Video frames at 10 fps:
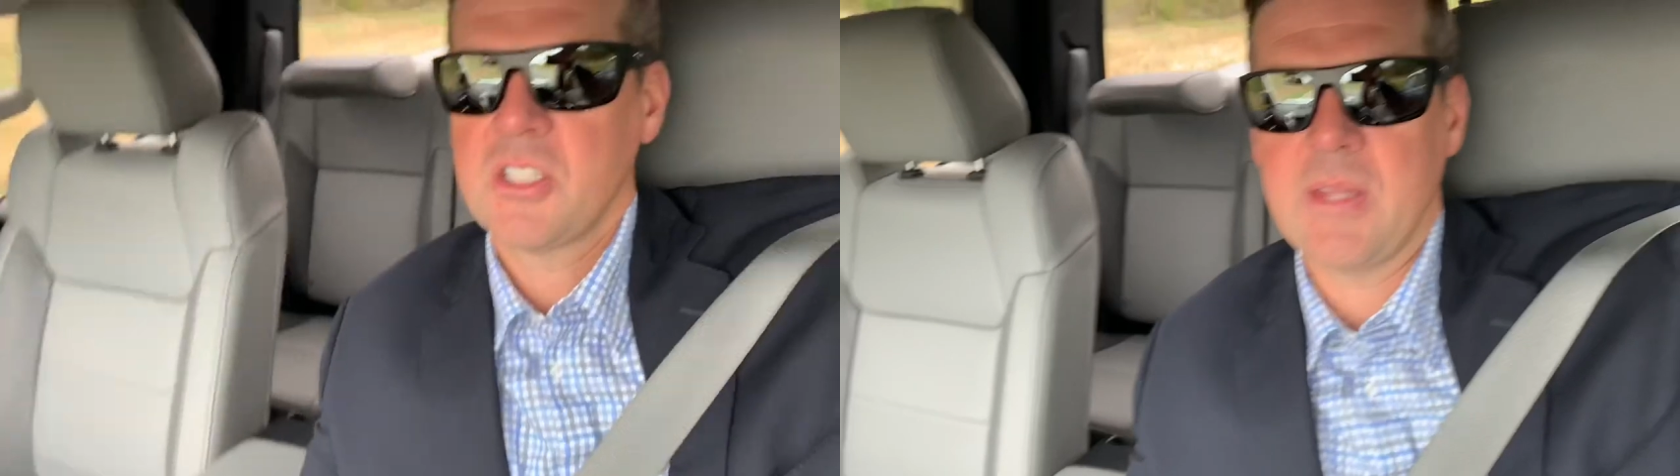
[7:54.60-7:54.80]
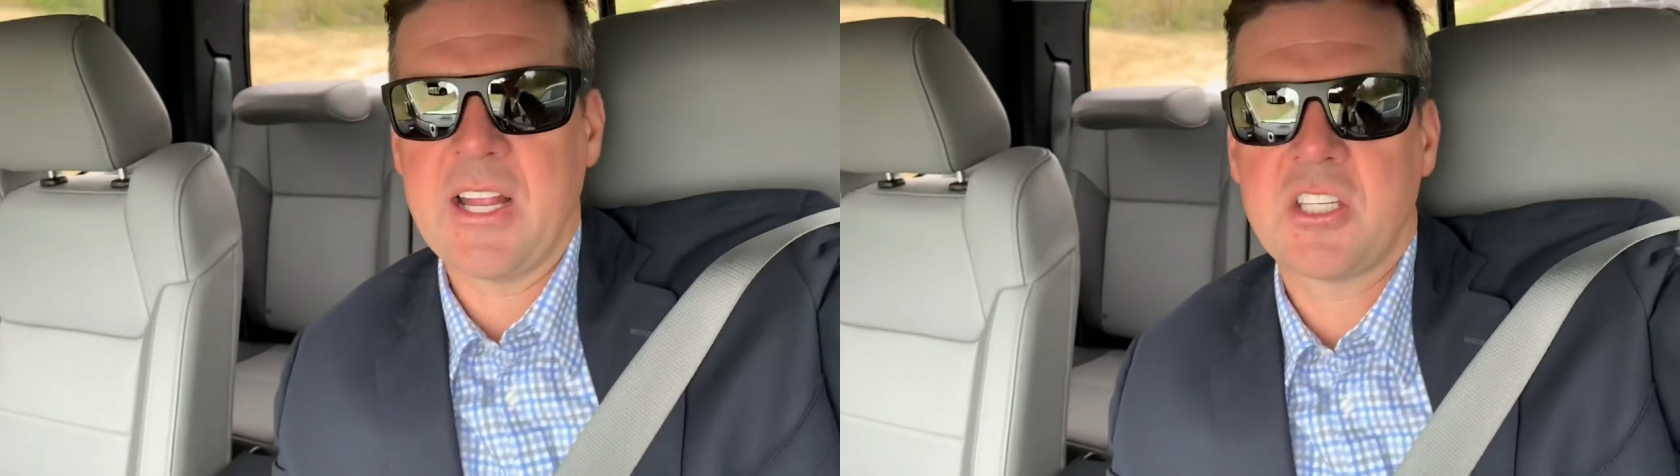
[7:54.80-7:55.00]

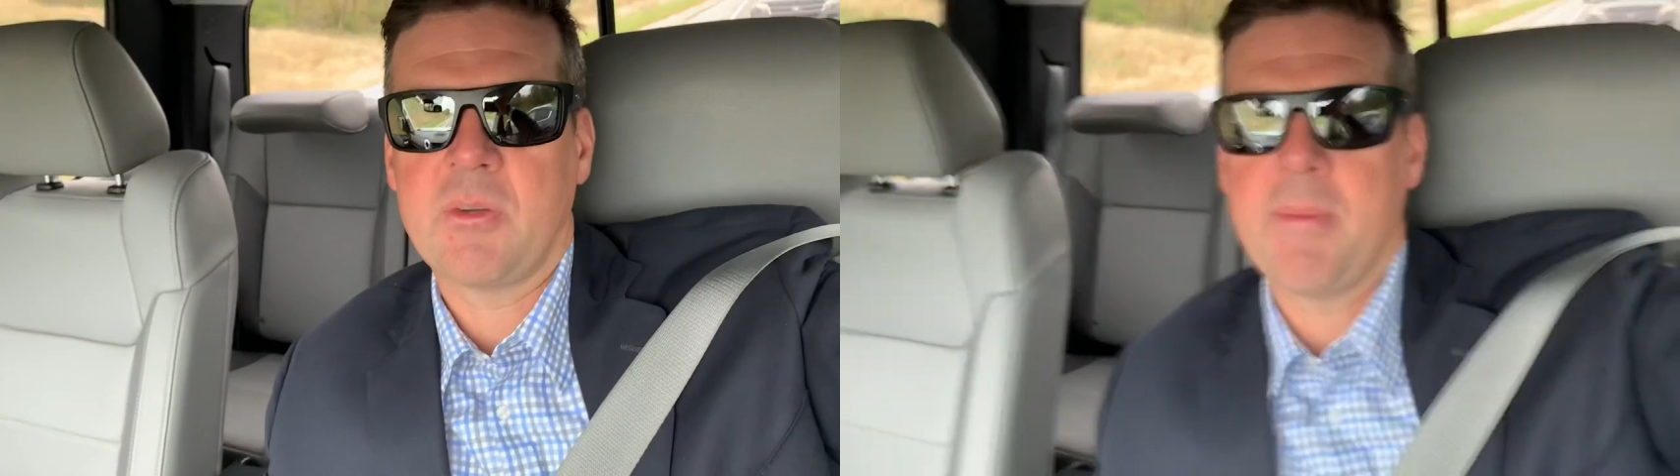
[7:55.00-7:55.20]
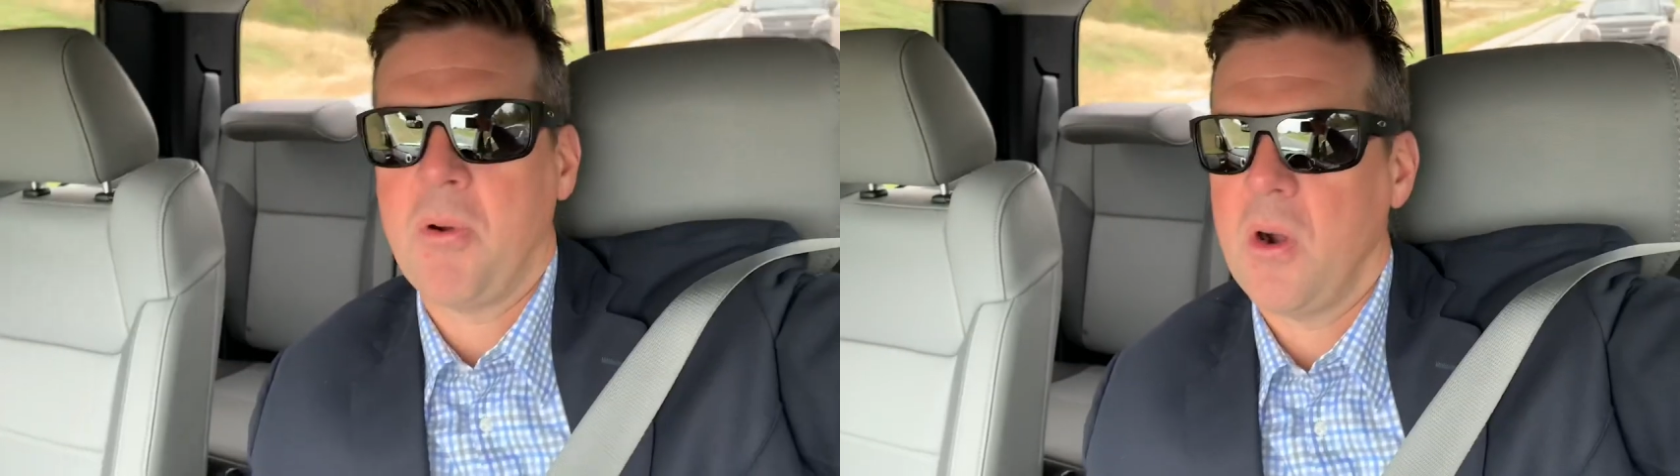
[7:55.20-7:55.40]
that's the
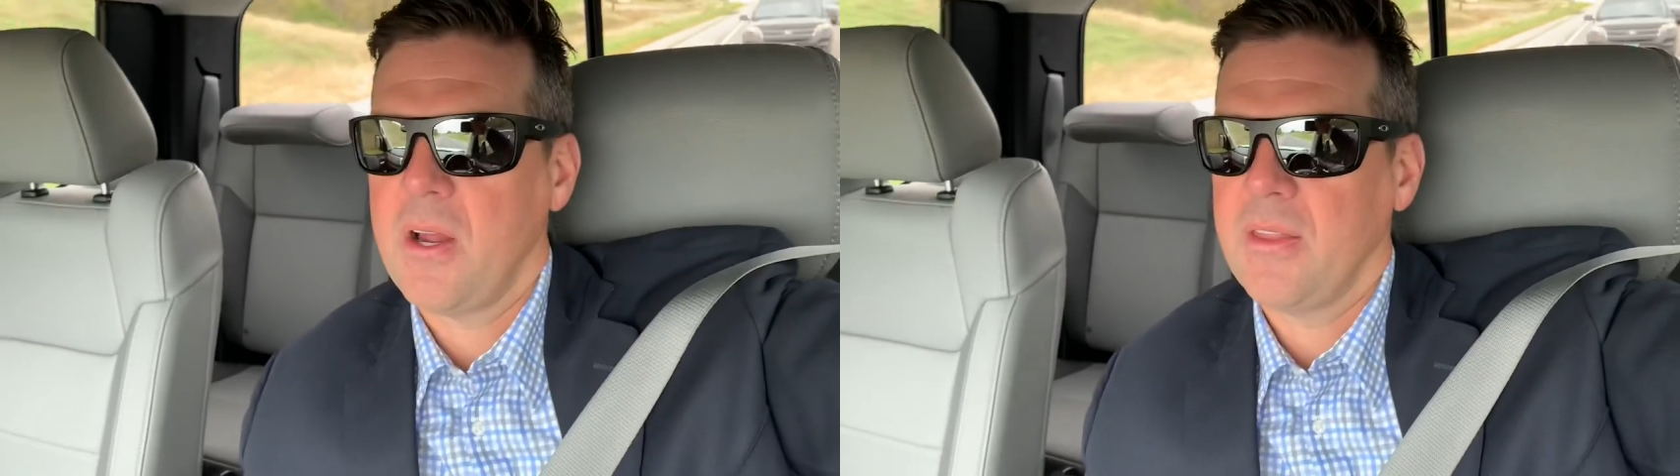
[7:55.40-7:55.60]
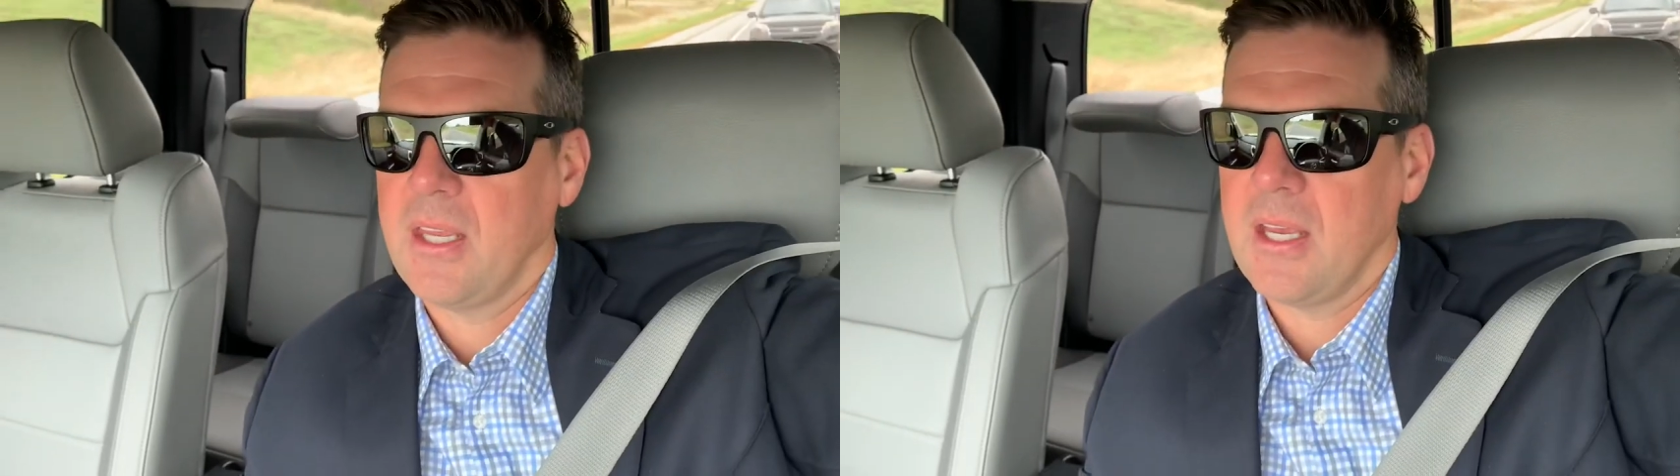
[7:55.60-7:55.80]
report
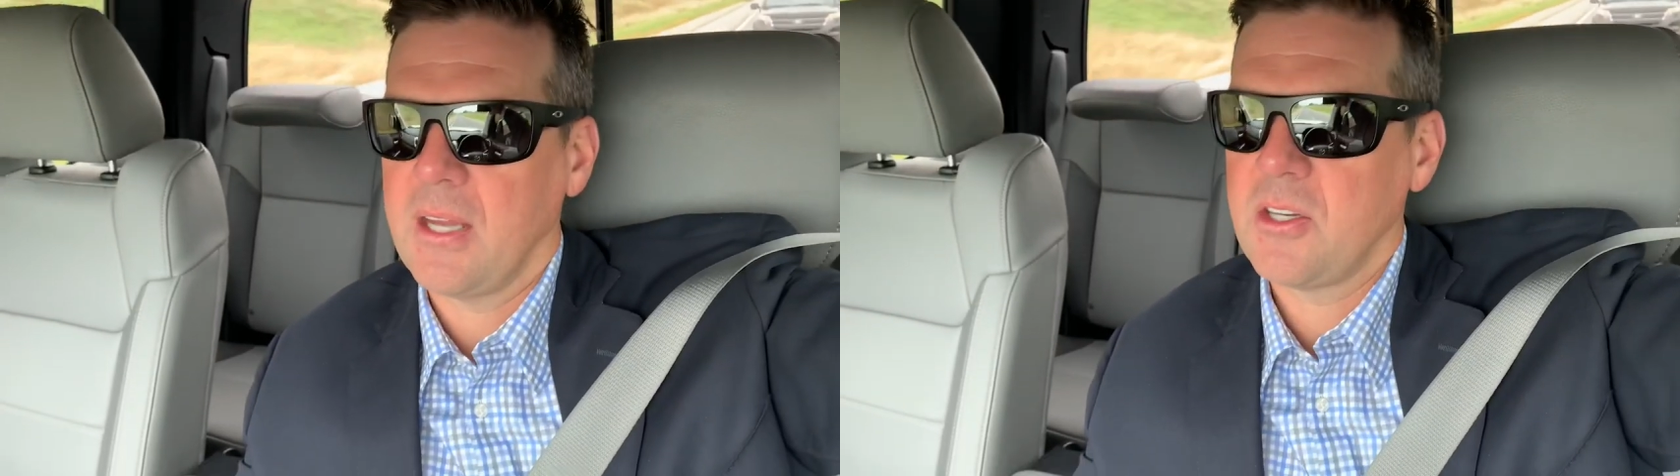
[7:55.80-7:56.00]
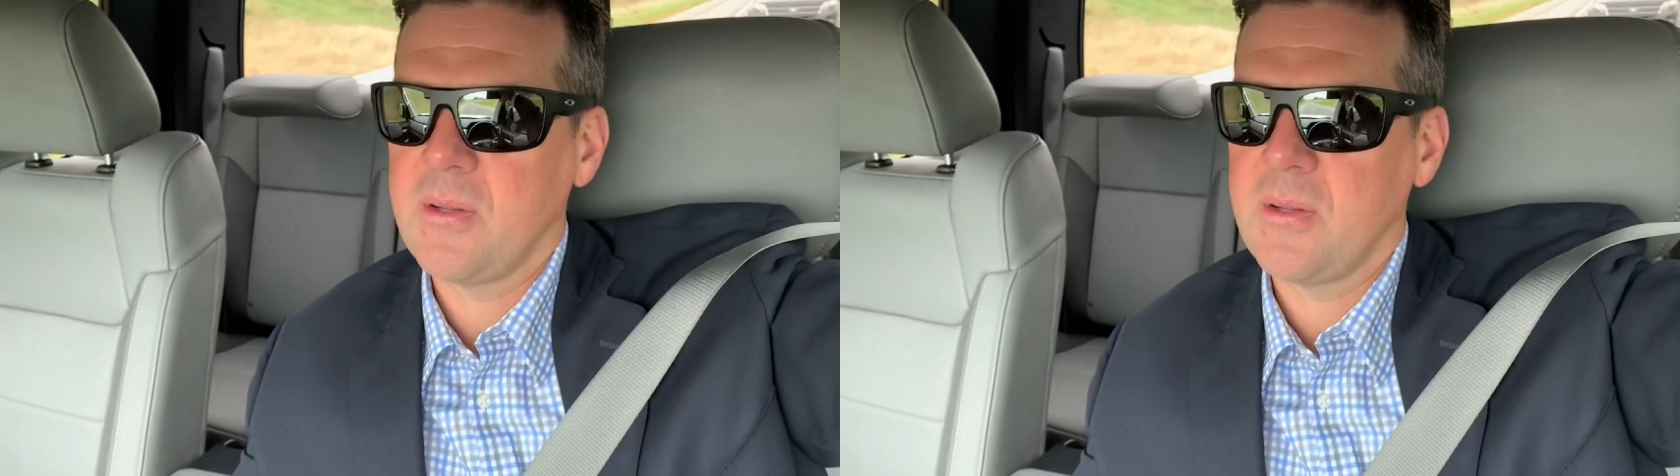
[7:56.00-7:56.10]
on the uh,